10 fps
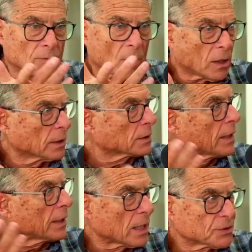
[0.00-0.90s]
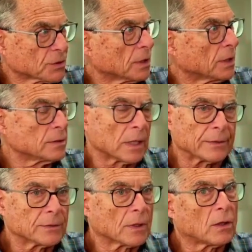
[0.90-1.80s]
Moloch, like Asherah,
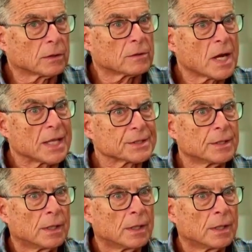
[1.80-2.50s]
and all the rest.